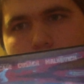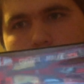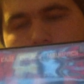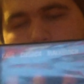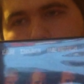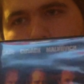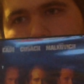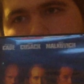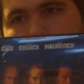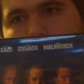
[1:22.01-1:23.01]

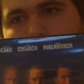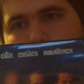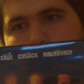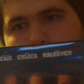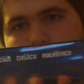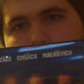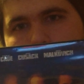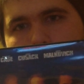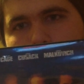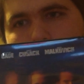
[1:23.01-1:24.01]
forces to protect
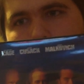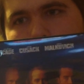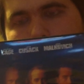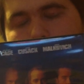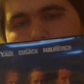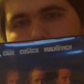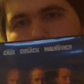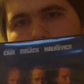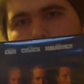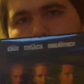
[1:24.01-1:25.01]
her and kills
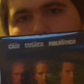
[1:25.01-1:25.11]
them,